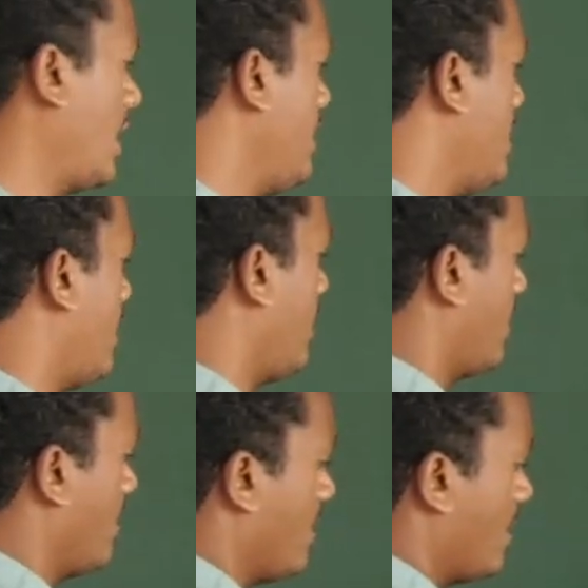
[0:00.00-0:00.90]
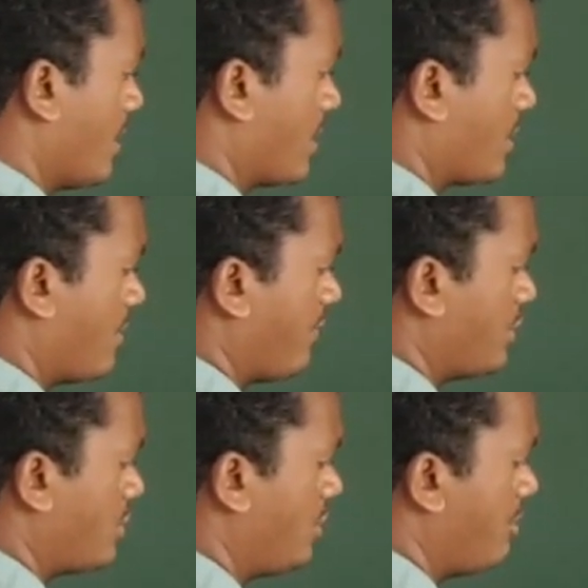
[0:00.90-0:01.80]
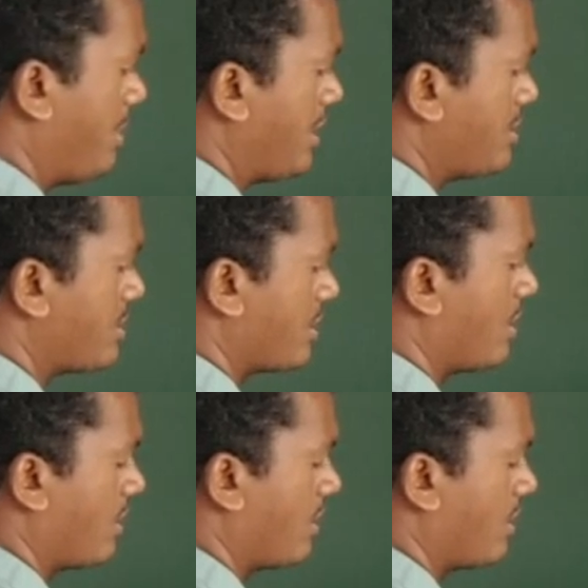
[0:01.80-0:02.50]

In that, the first group is